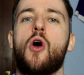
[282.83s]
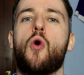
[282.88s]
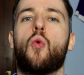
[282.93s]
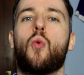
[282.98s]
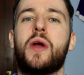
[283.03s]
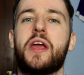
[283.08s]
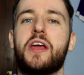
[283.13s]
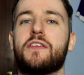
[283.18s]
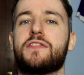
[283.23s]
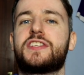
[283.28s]

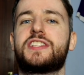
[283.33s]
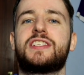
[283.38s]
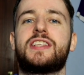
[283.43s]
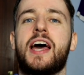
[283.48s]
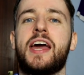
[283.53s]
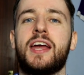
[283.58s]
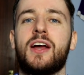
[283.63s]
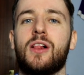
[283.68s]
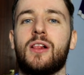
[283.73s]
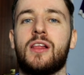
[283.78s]
way of
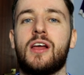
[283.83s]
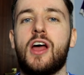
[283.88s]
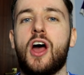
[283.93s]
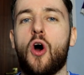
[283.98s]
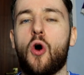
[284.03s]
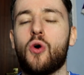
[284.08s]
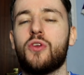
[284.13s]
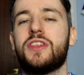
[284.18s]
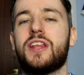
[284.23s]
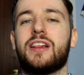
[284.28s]
style
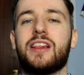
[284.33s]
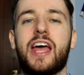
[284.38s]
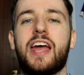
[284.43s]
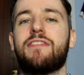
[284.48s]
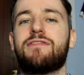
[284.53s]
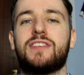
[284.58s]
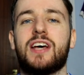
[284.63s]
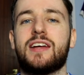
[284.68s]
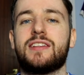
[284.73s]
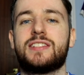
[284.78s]
on the
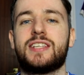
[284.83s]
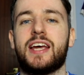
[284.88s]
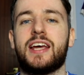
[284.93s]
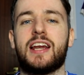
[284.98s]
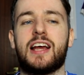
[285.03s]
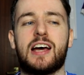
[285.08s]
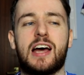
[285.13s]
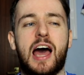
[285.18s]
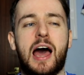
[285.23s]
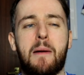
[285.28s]
left hand side,
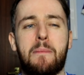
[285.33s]
a,